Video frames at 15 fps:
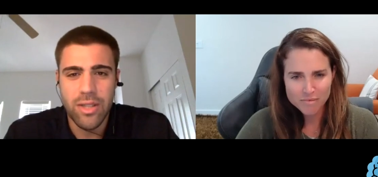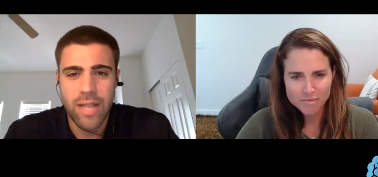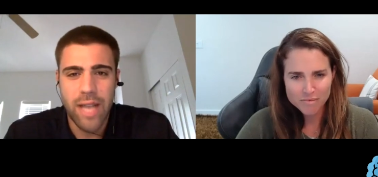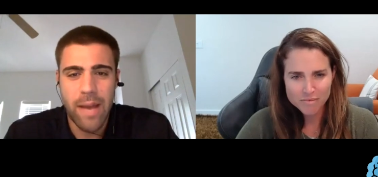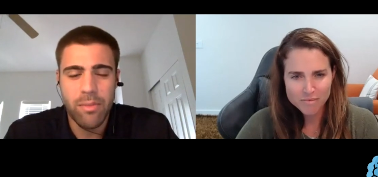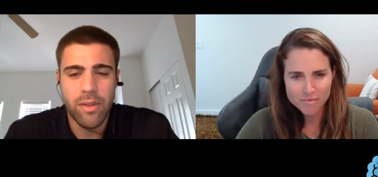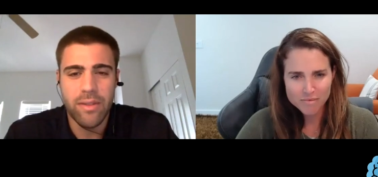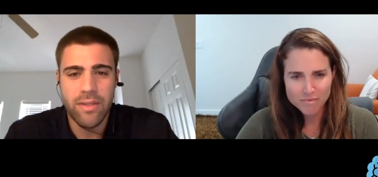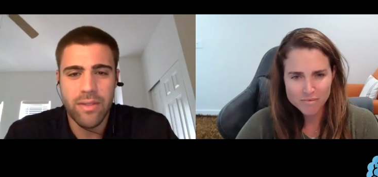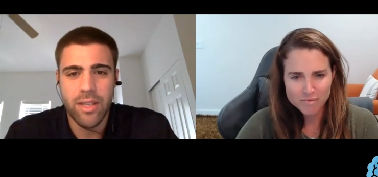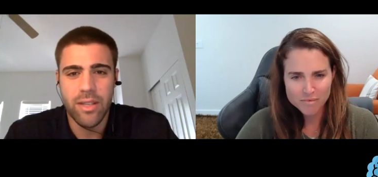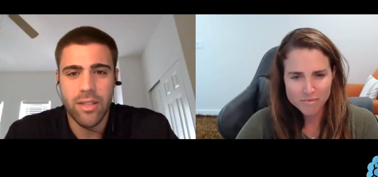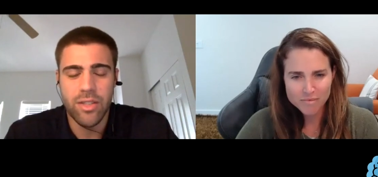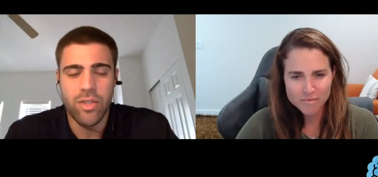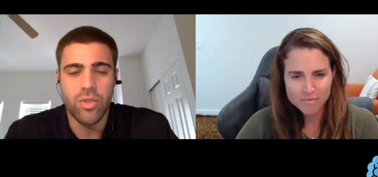Speaker 1: adaptive
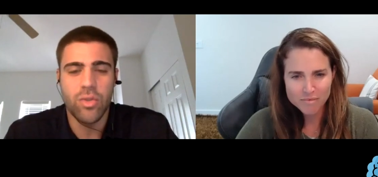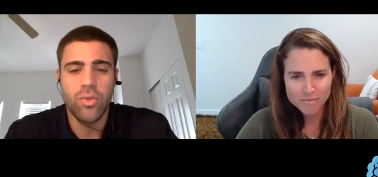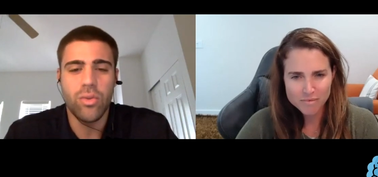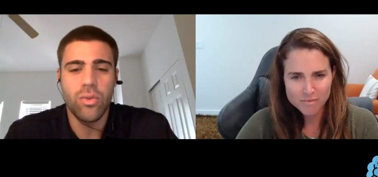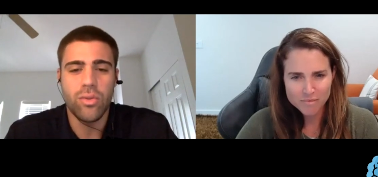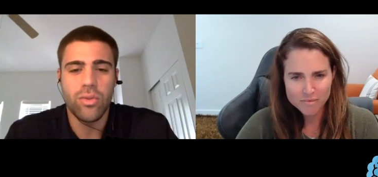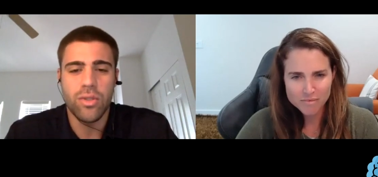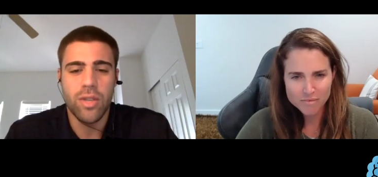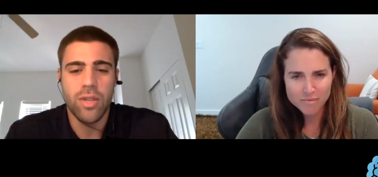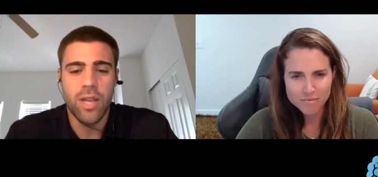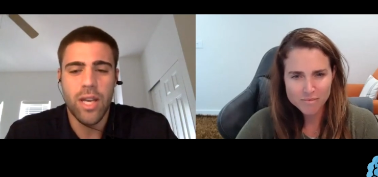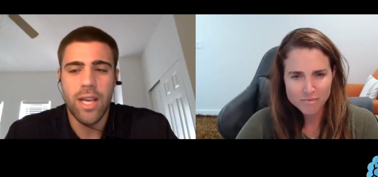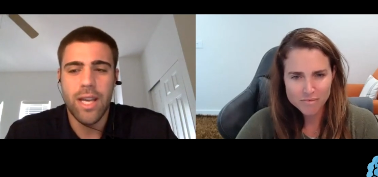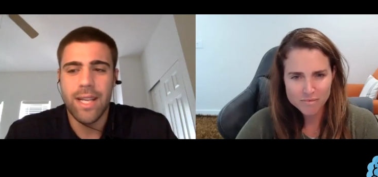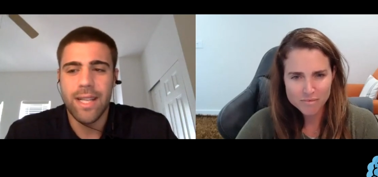skills and tools
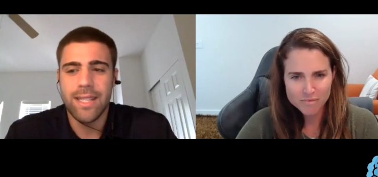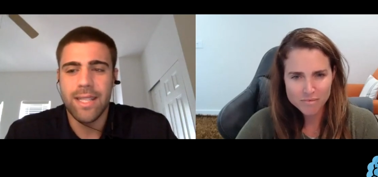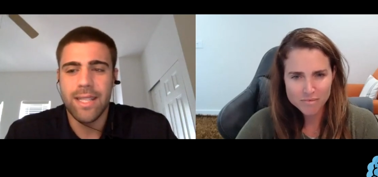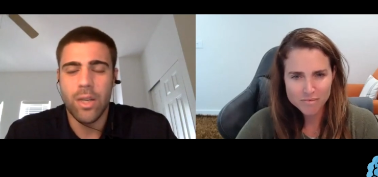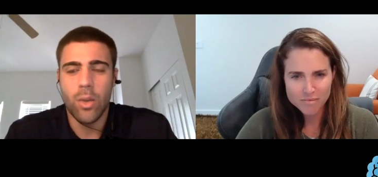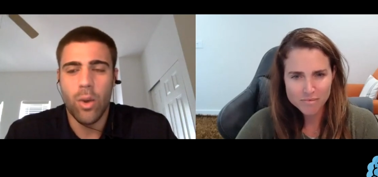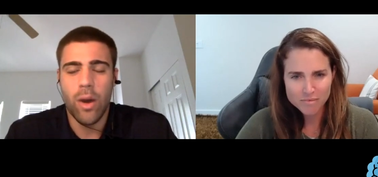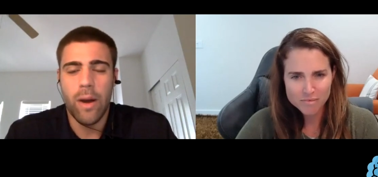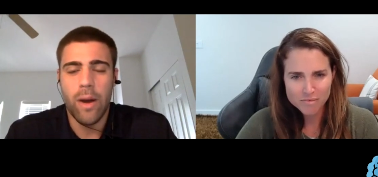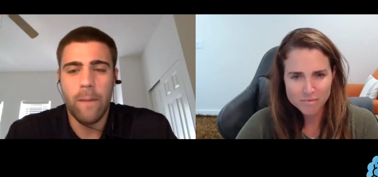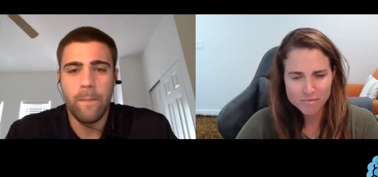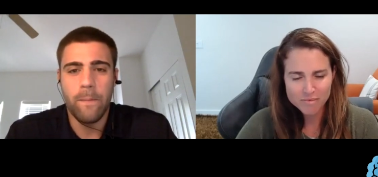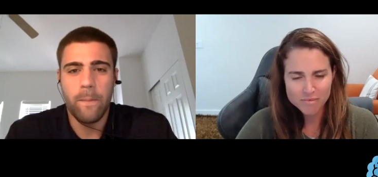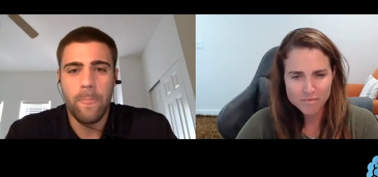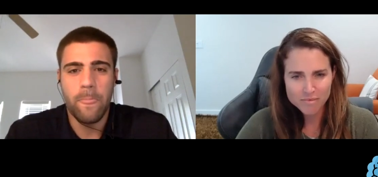to
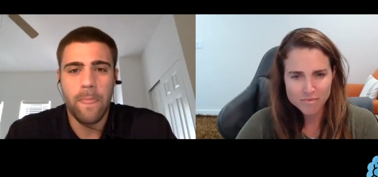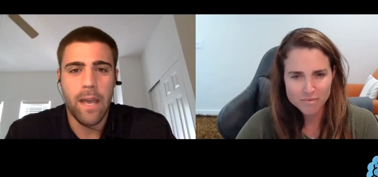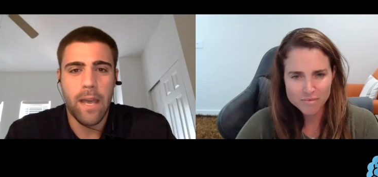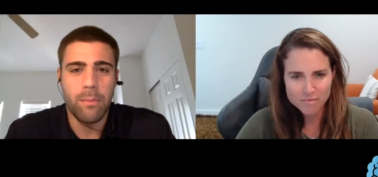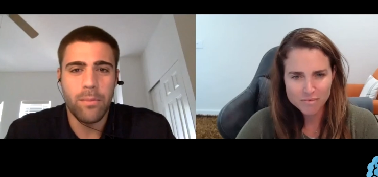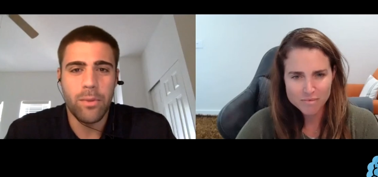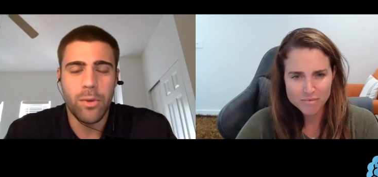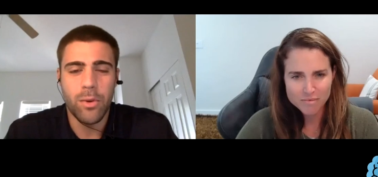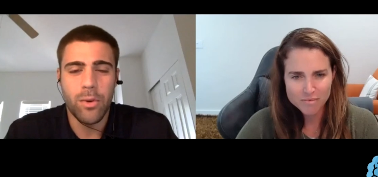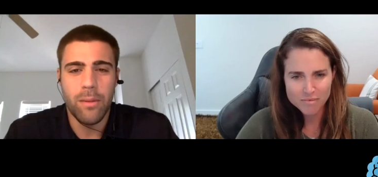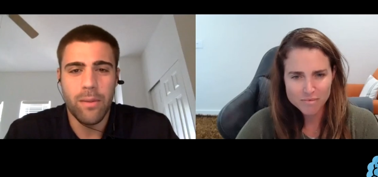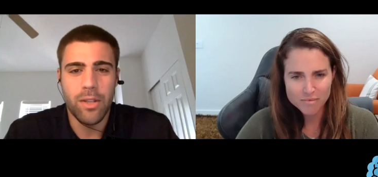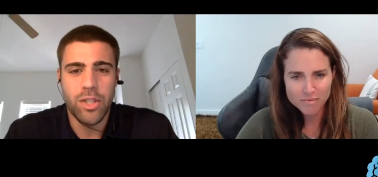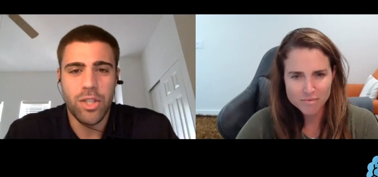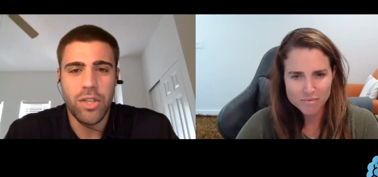um, help you
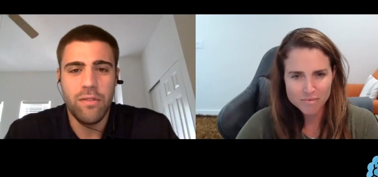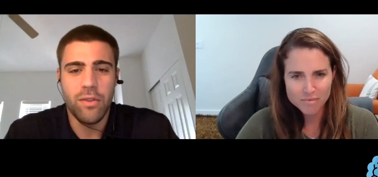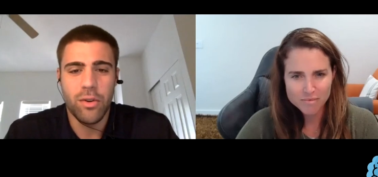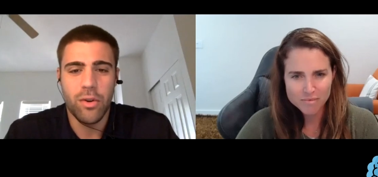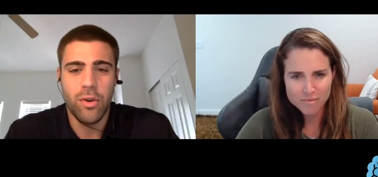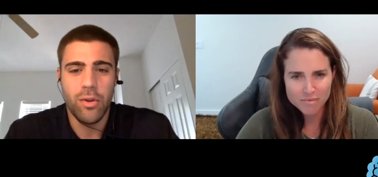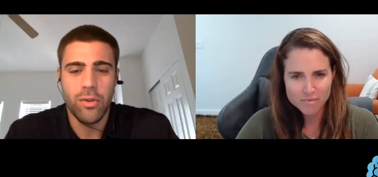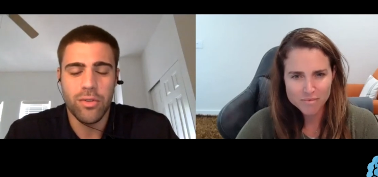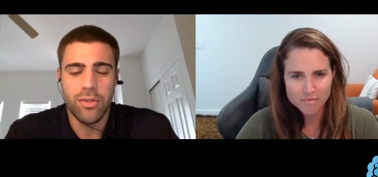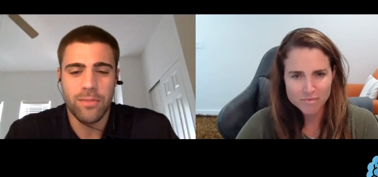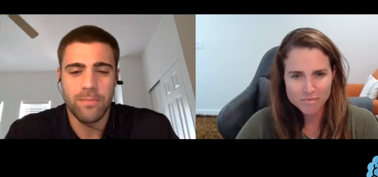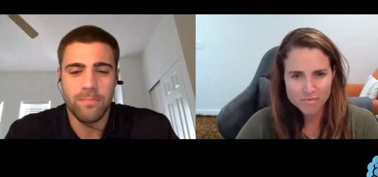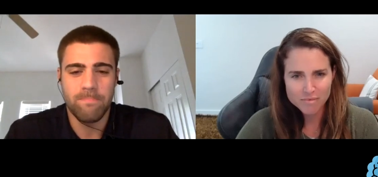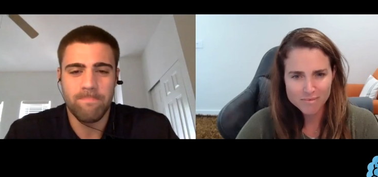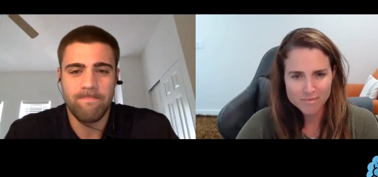um, achieve your goals
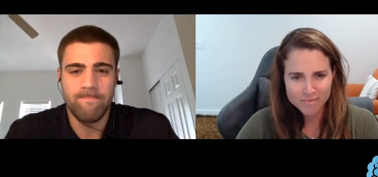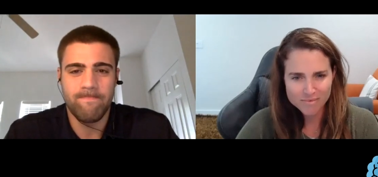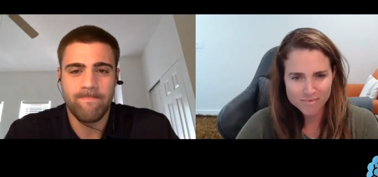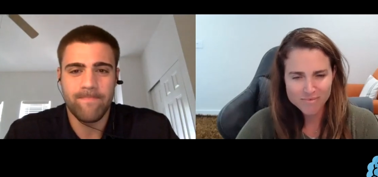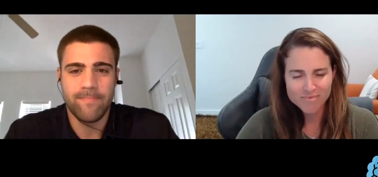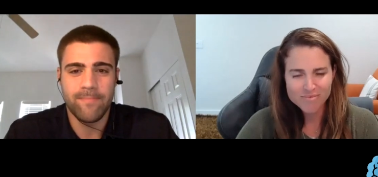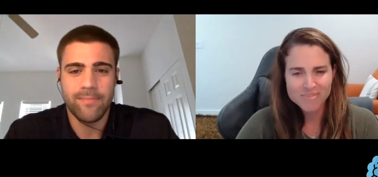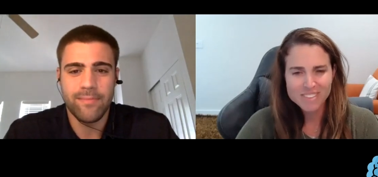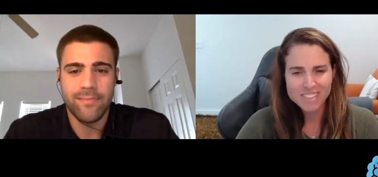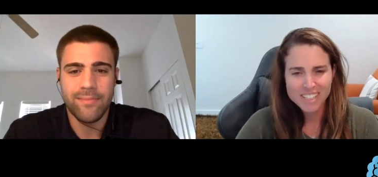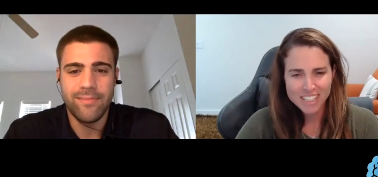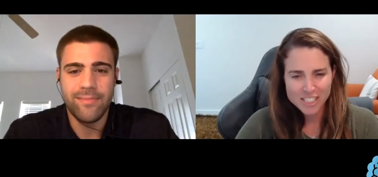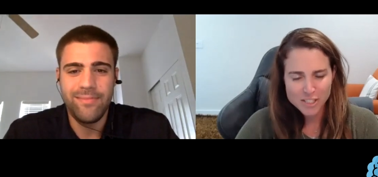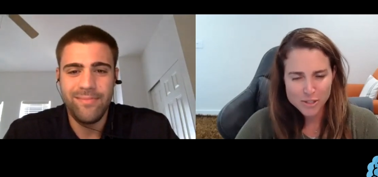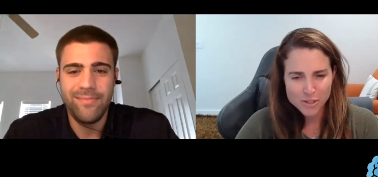
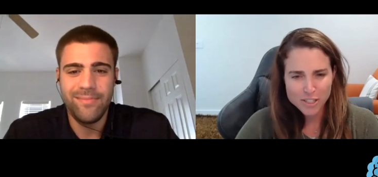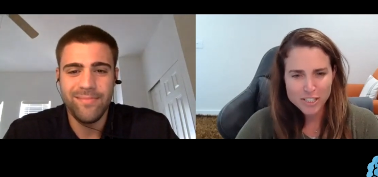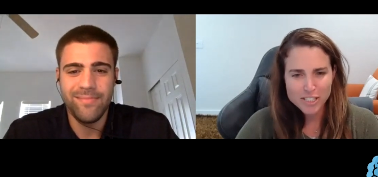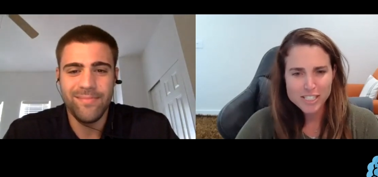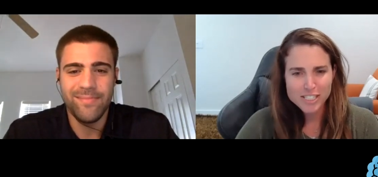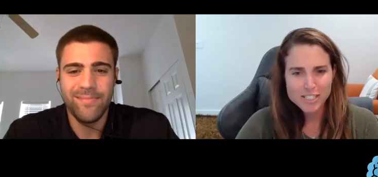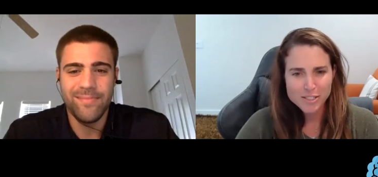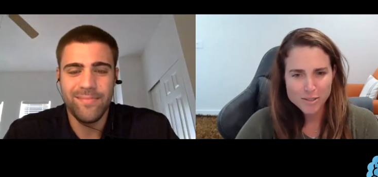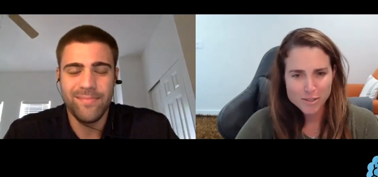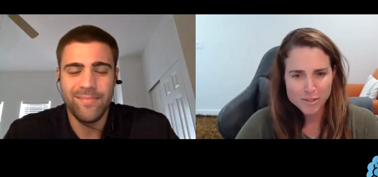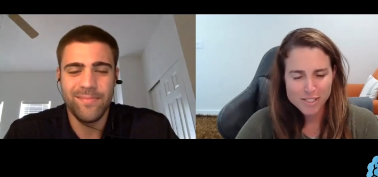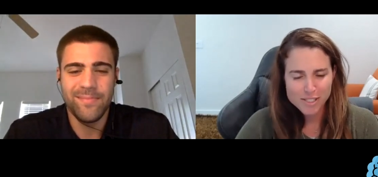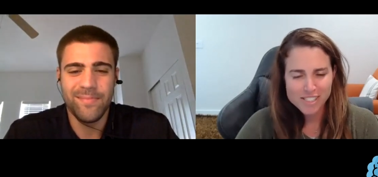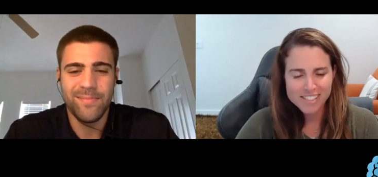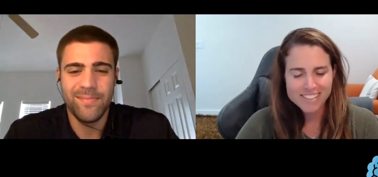
Speaker 2: do your
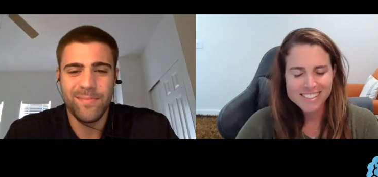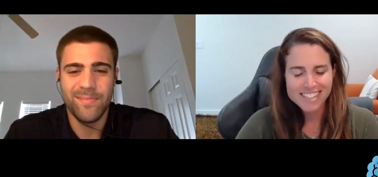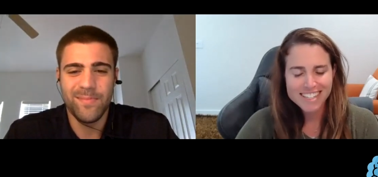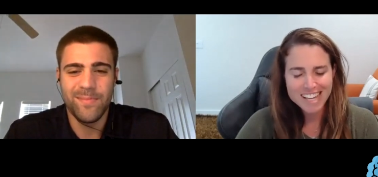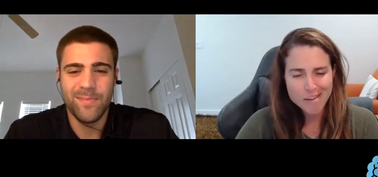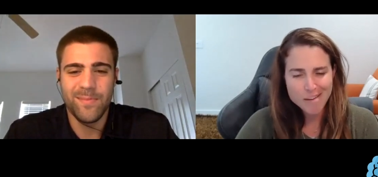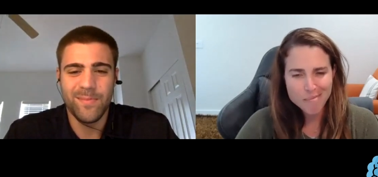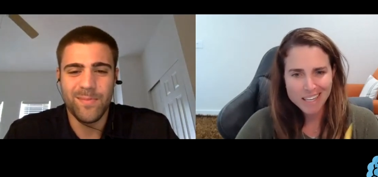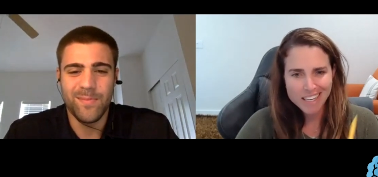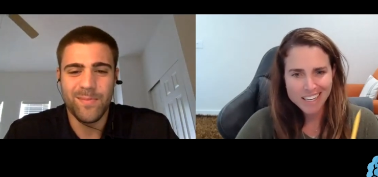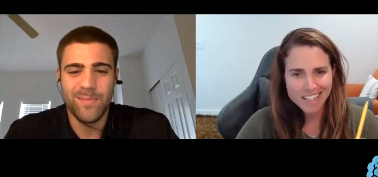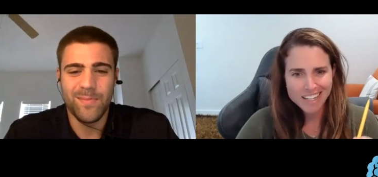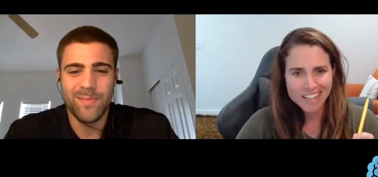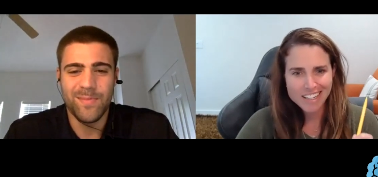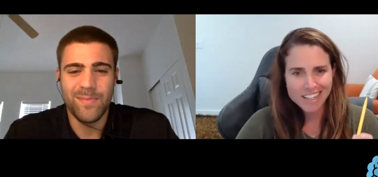to-dos to not make
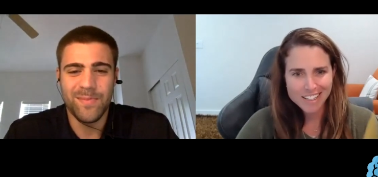it a